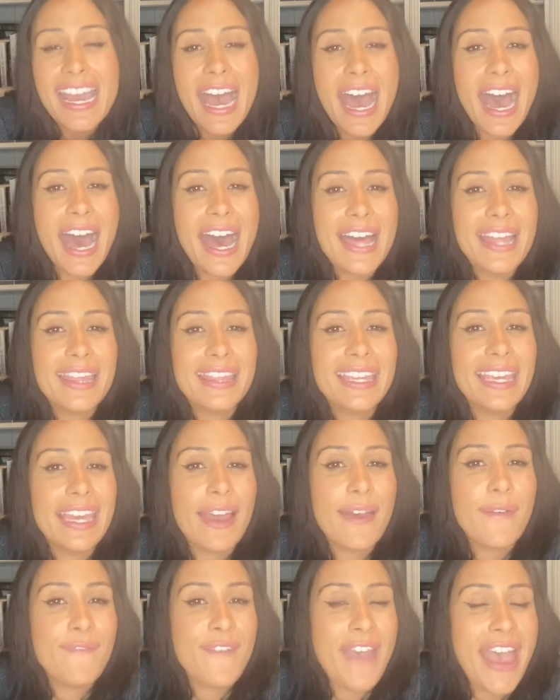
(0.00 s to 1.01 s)
The
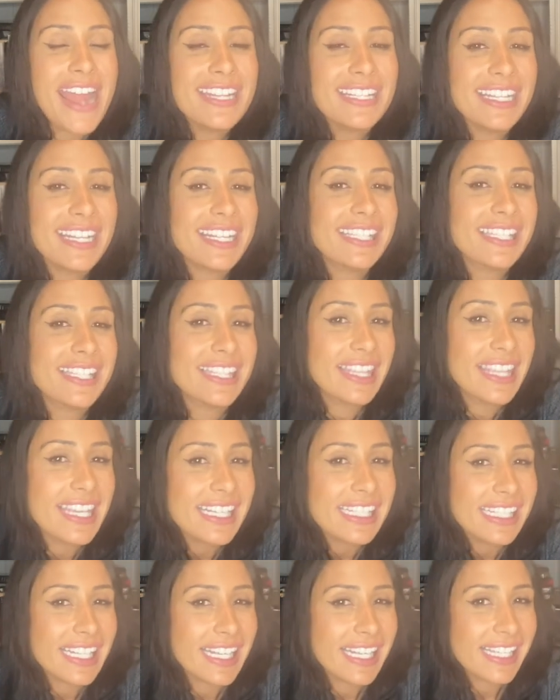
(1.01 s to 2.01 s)
event is
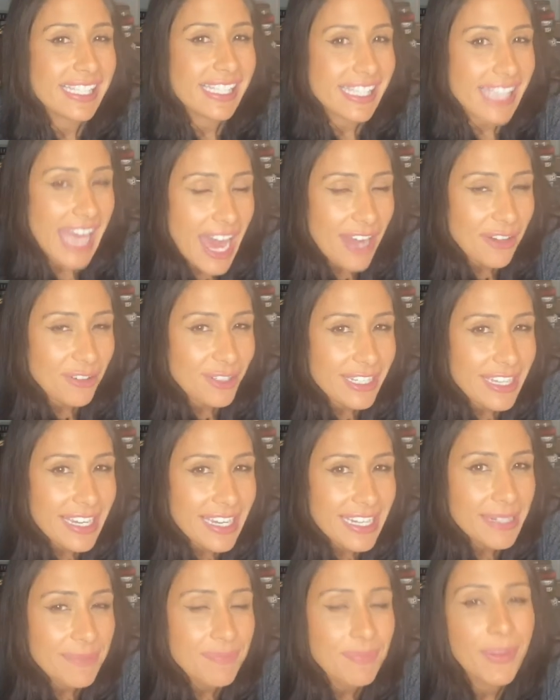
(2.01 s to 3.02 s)
this
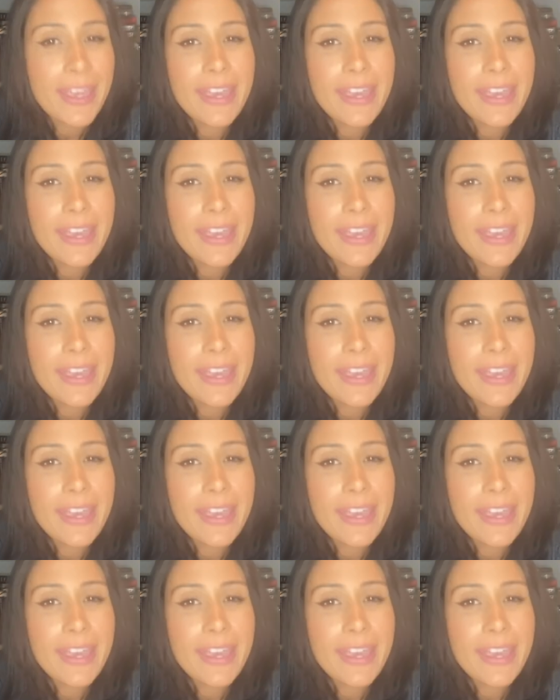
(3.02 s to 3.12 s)
Saturday.